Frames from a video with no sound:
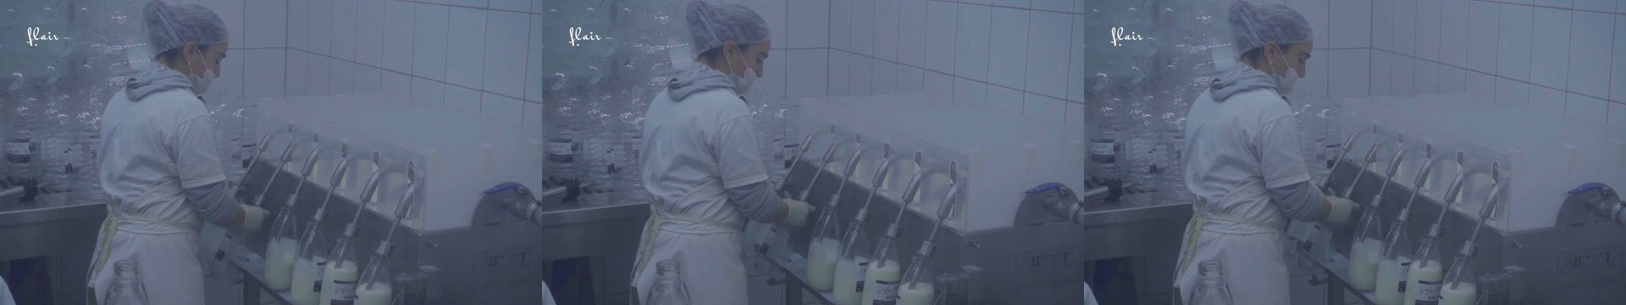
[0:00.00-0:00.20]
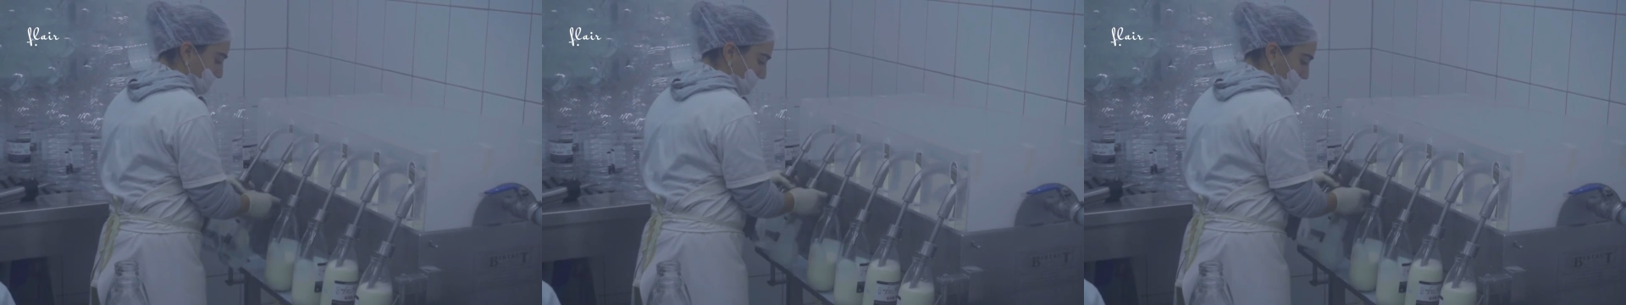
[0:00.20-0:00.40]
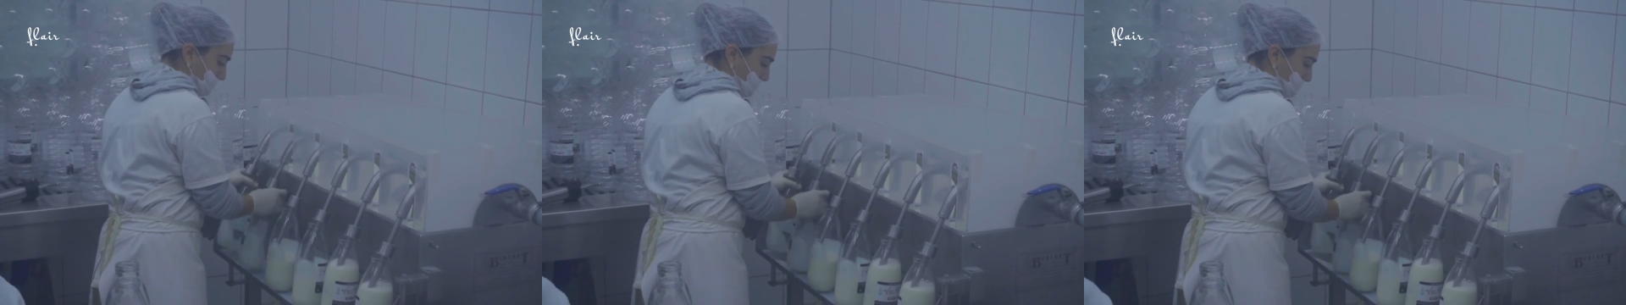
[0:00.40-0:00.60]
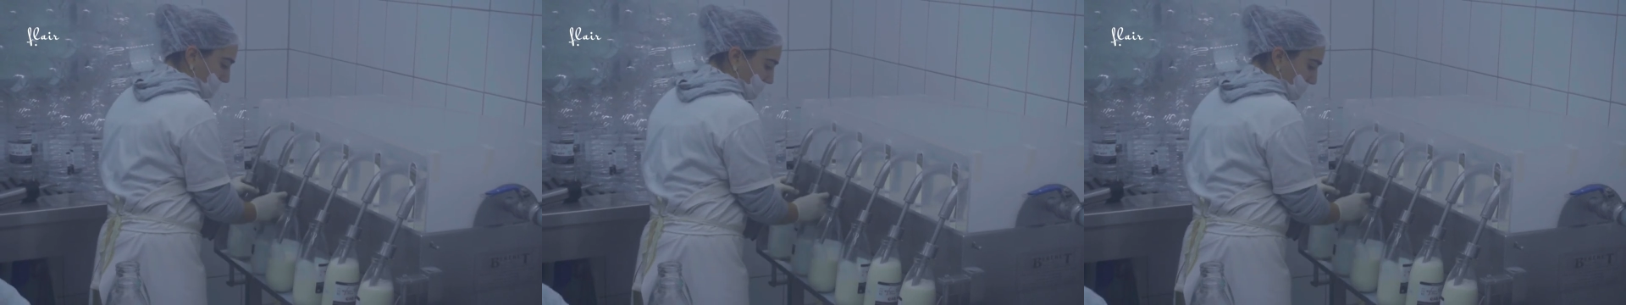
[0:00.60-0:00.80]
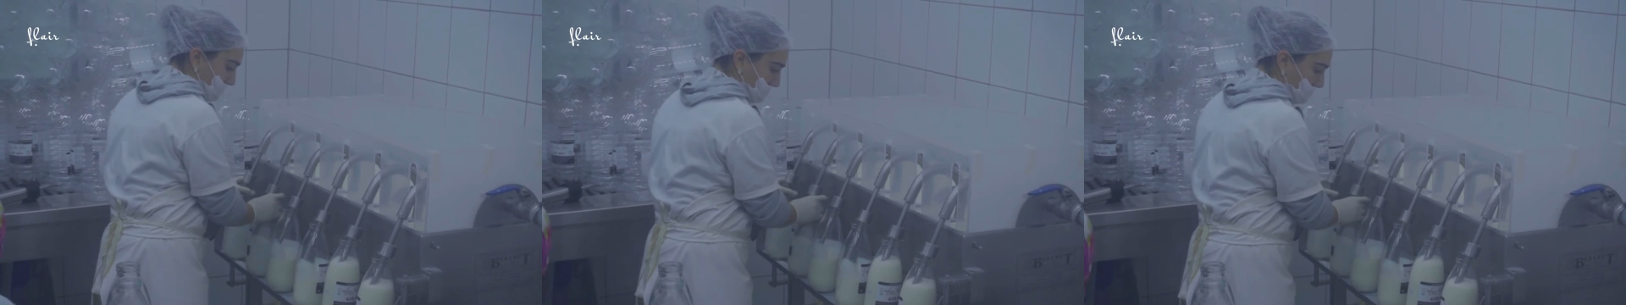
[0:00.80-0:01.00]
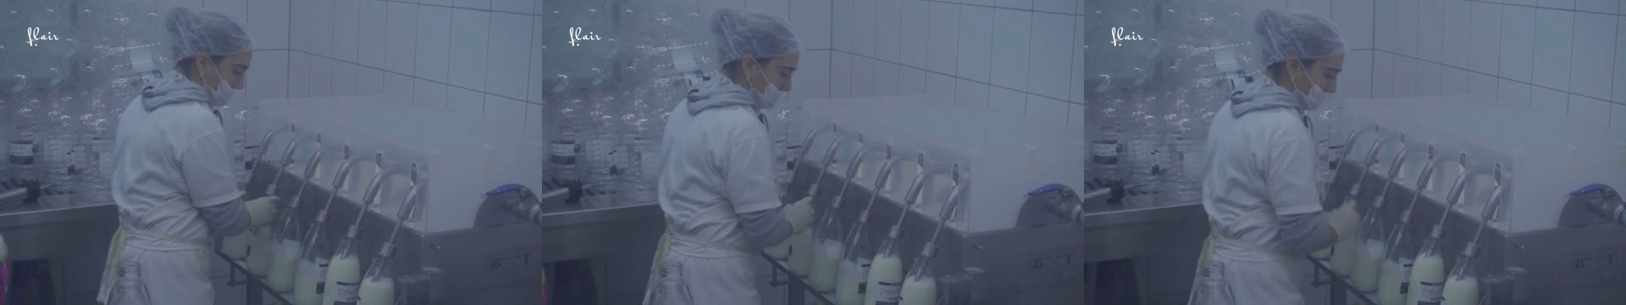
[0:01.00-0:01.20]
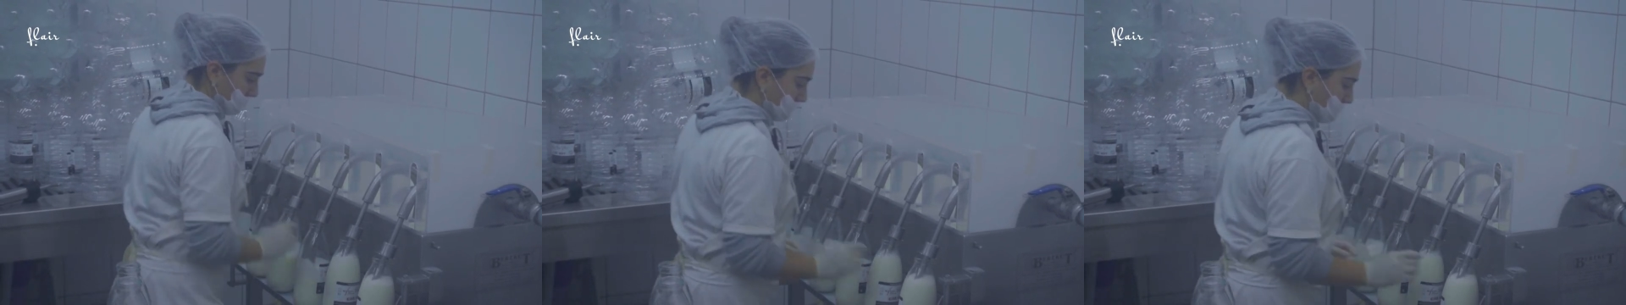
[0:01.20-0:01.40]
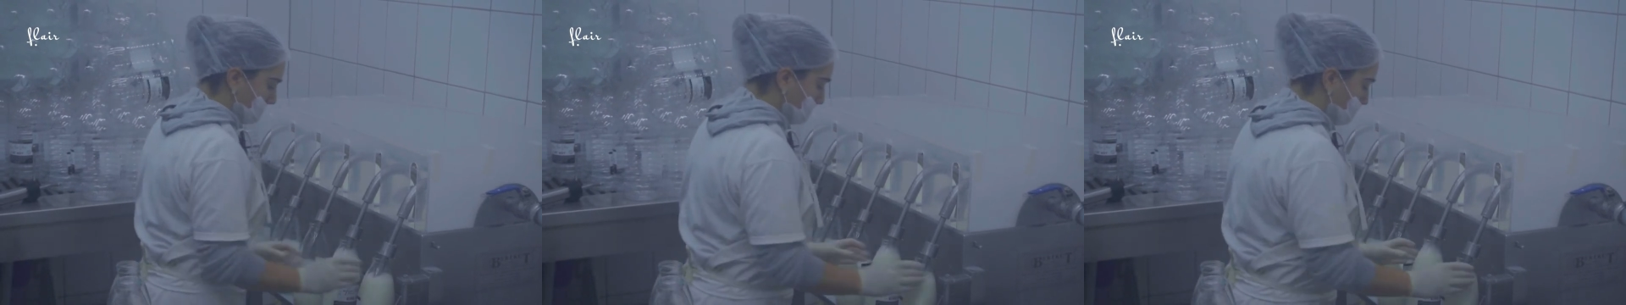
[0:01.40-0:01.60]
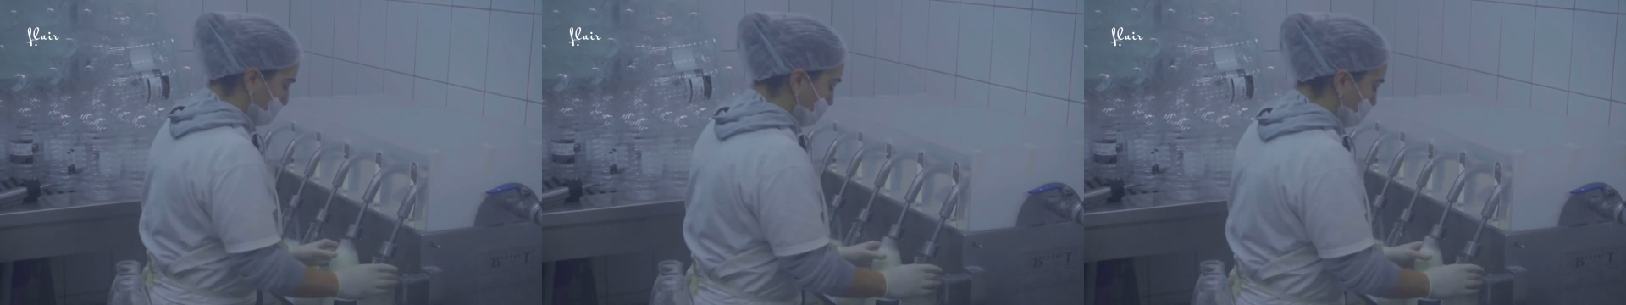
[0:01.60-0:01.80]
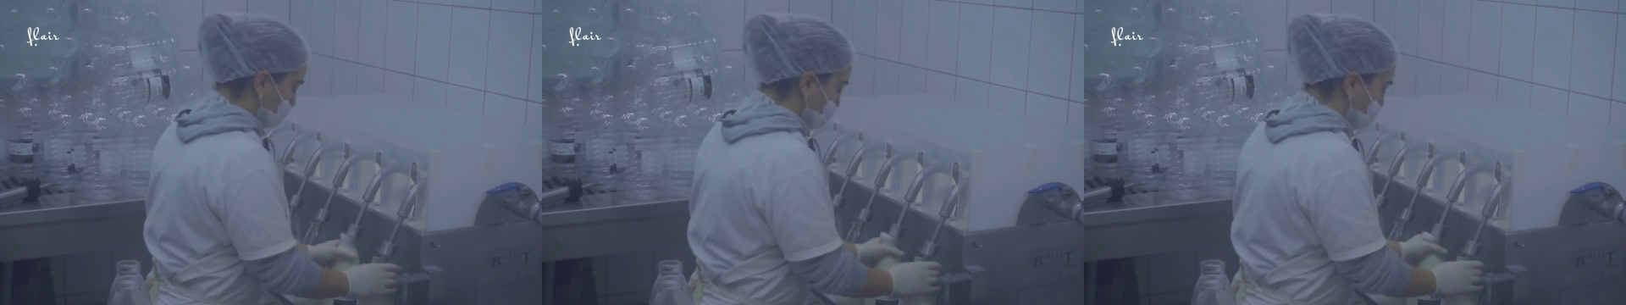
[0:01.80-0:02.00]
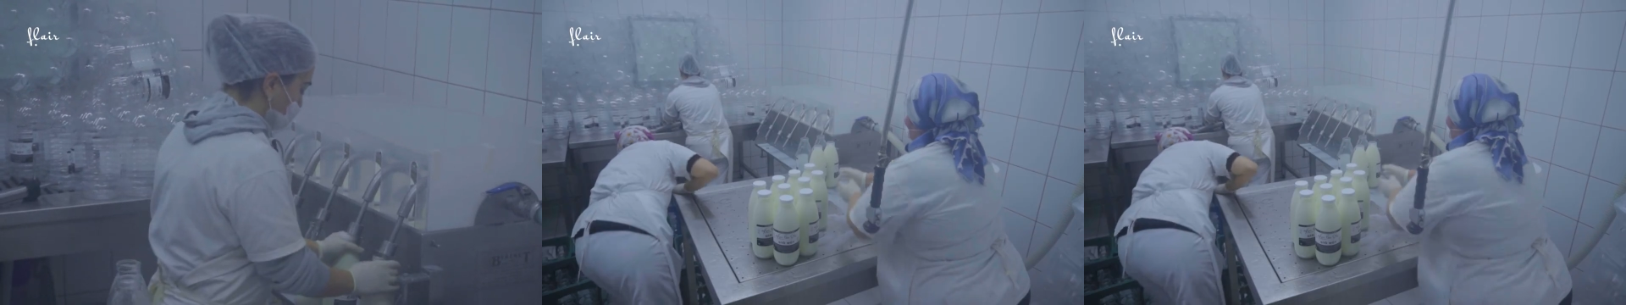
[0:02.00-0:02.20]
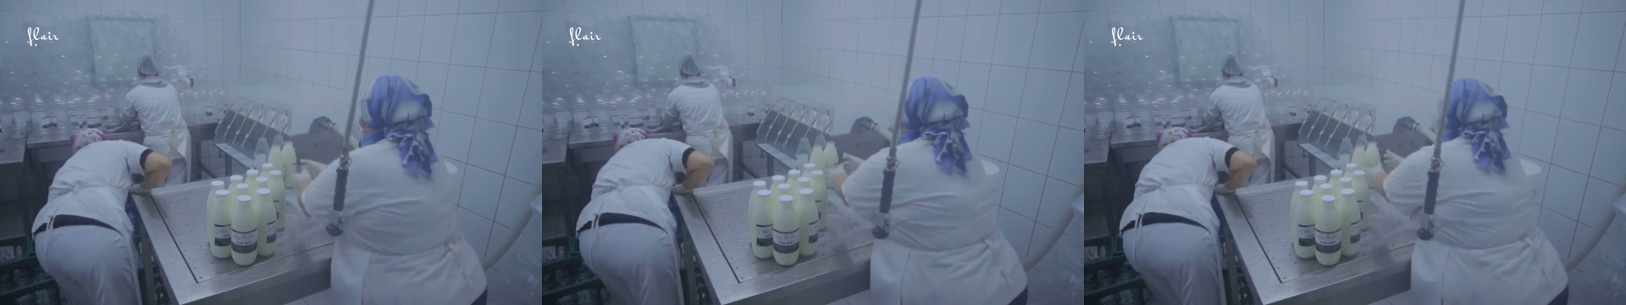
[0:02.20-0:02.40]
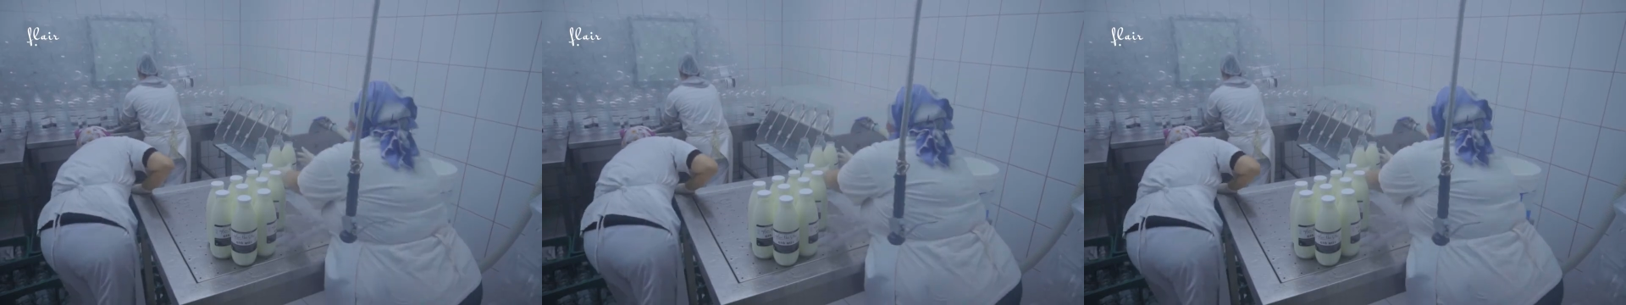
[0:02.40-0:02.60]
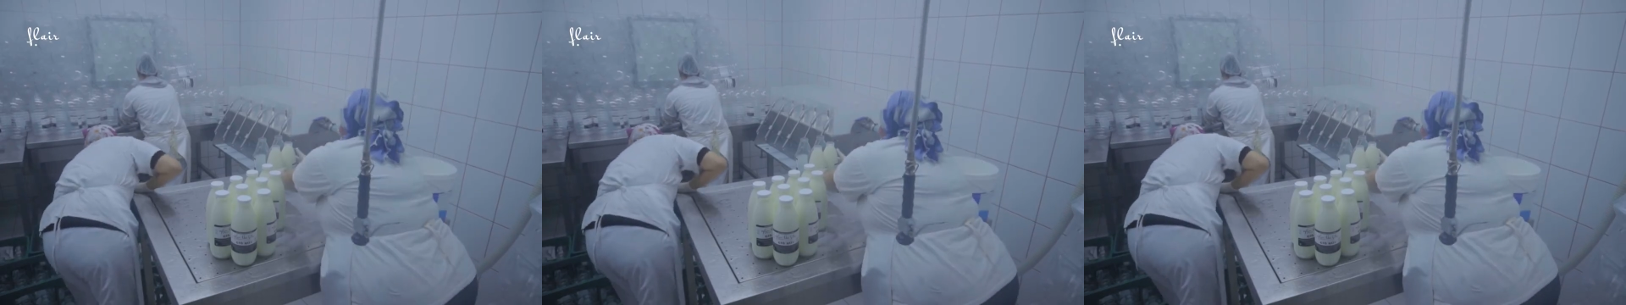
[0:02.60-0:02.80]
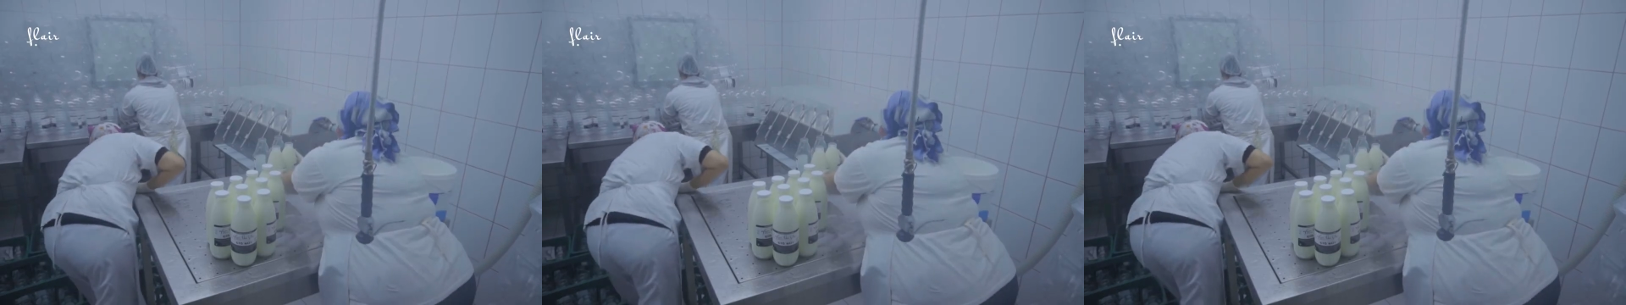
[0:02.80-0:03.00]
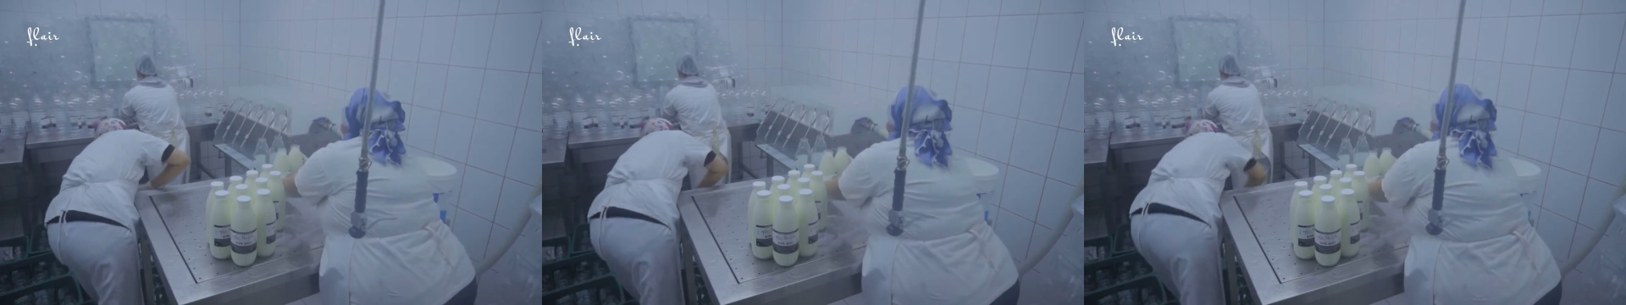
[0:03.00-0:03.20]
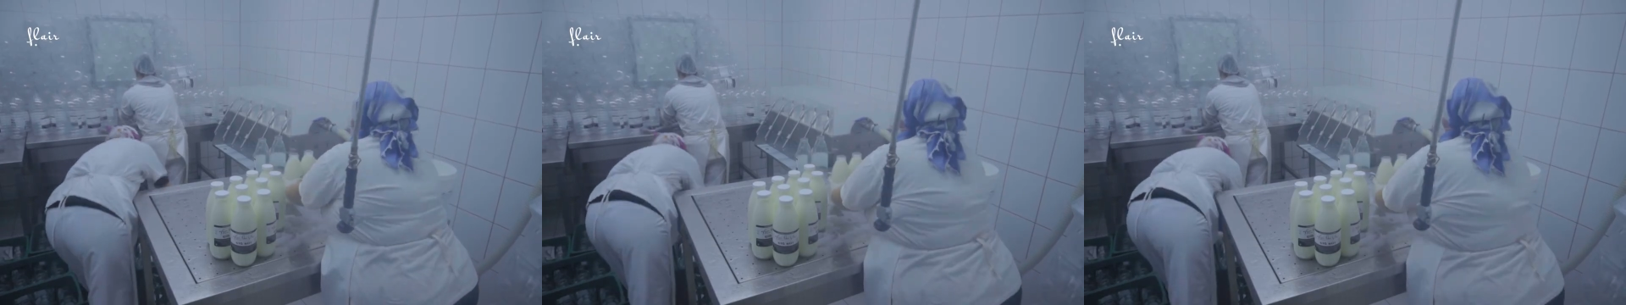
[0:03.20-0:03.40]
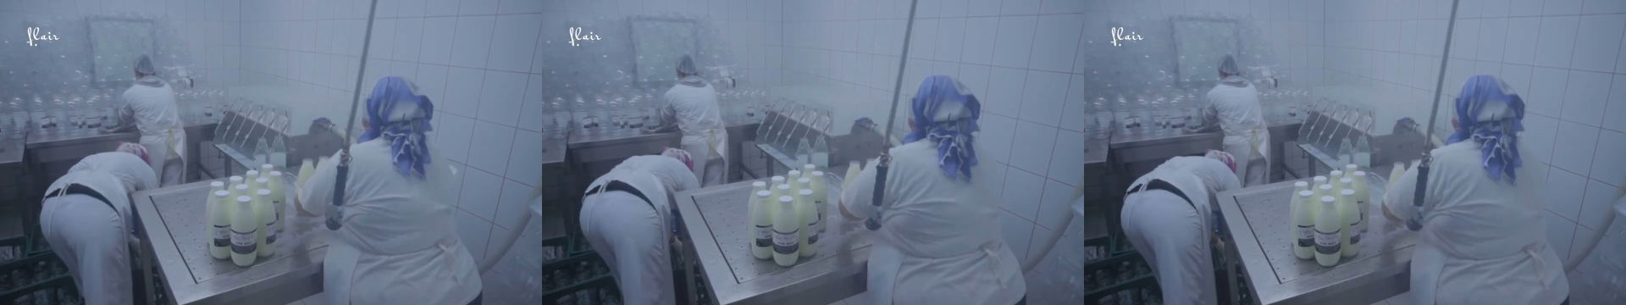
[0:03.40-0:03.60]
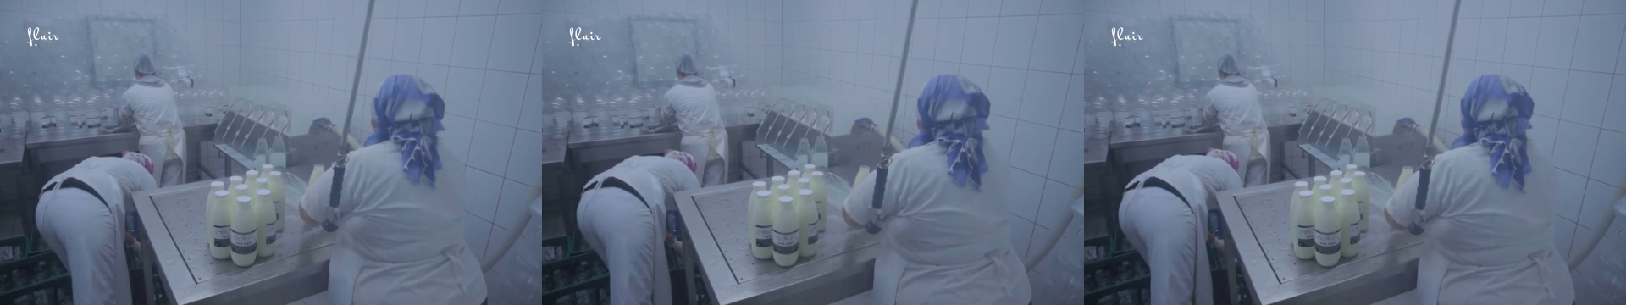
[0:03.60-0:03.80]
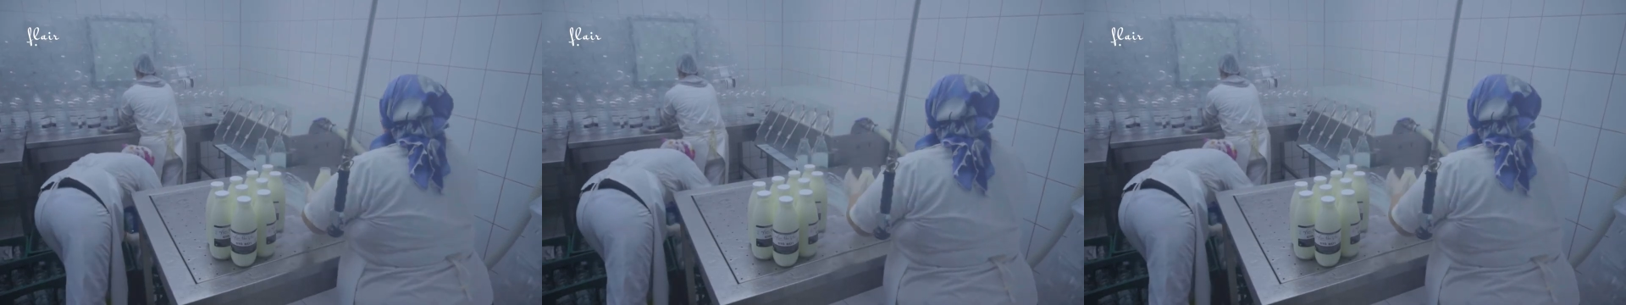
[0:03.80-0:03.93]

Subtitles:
No face is visible, so there are no lips to read.